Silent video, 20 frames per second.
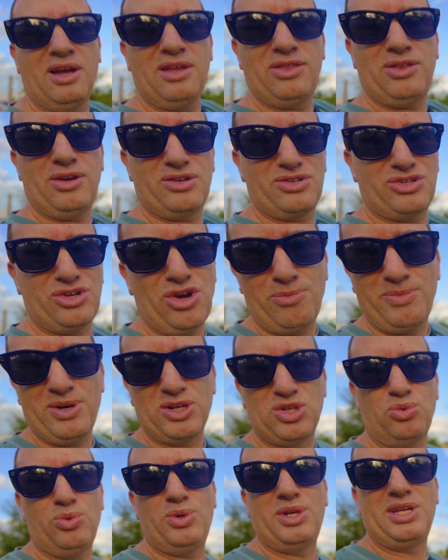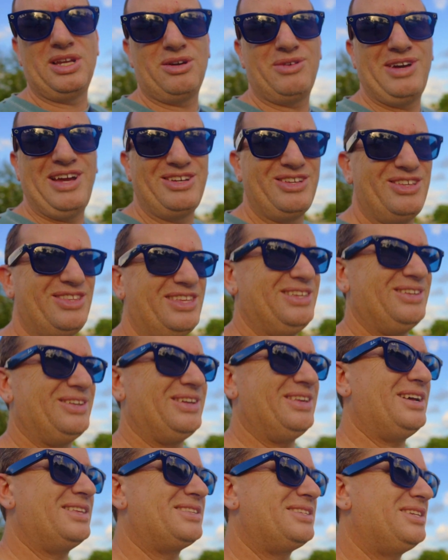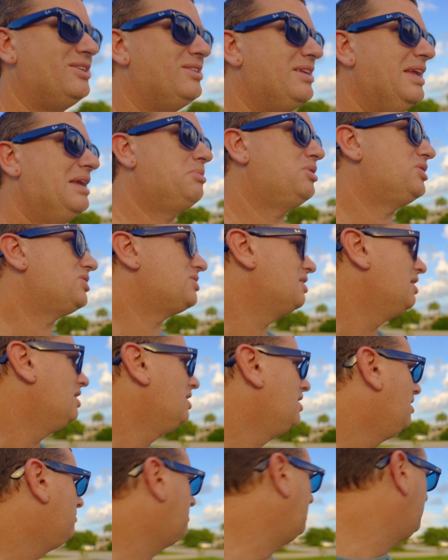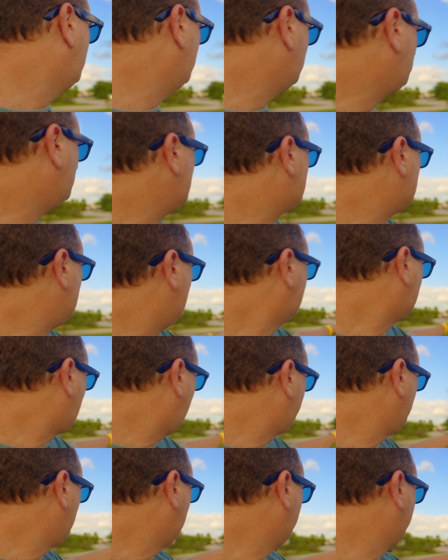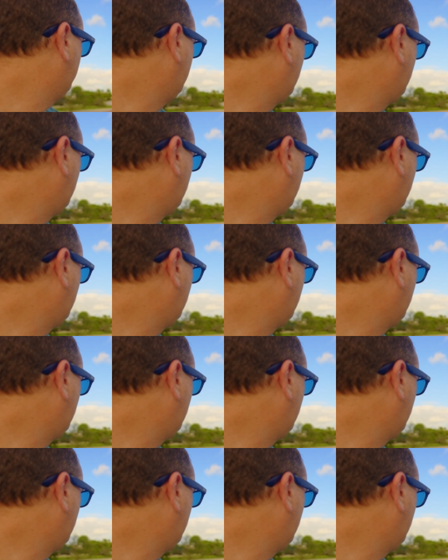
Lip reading: there's so much wooding around you that you cannot see your neighbors, but you can only see a couple of them.